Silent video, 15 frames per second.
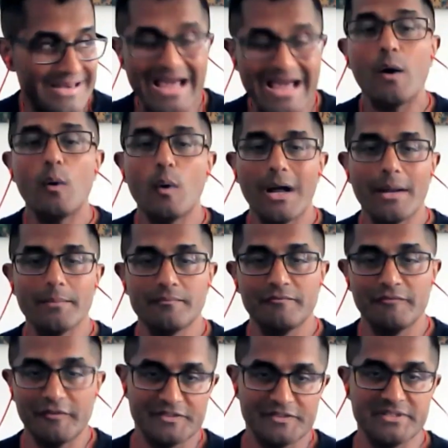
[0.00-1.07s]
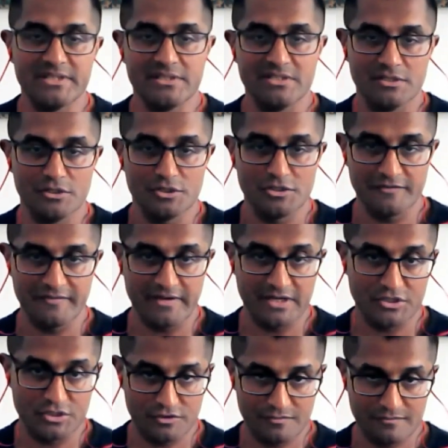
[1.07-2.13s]
now I'm 56 years of
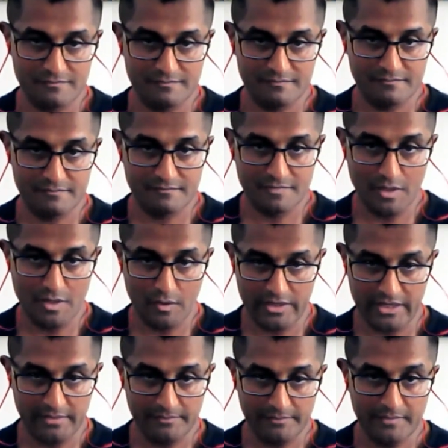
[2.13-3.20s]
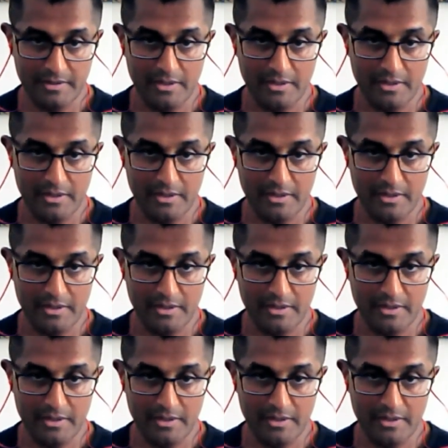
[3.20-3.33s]
age. Okay.